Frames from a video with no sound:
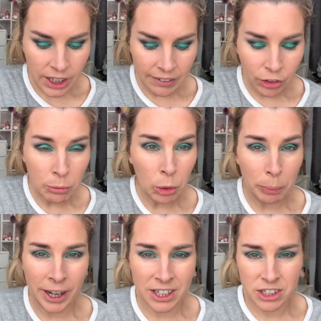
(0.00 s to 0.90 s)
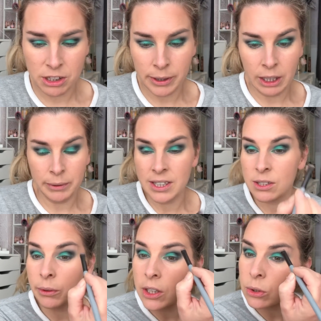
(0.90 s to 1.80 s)
I've got more painting to do anyway,
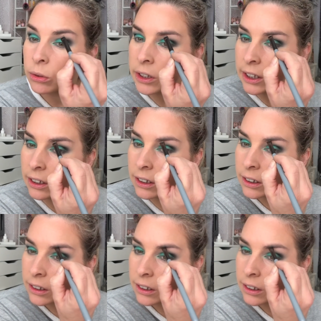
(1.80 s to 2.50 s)
so I don't need to